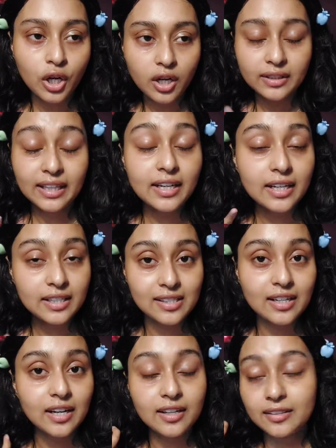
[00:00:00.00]
and then it's
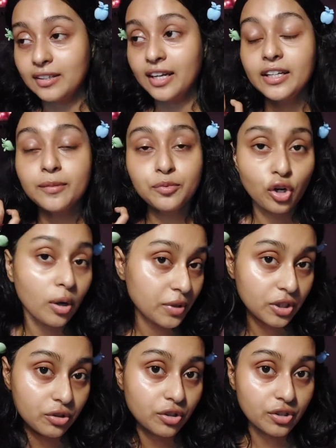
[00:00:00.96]
gonna get absorbed
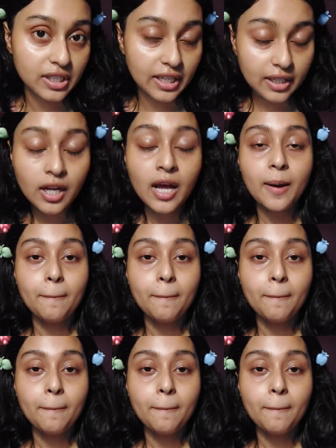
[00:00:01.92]
into your skin.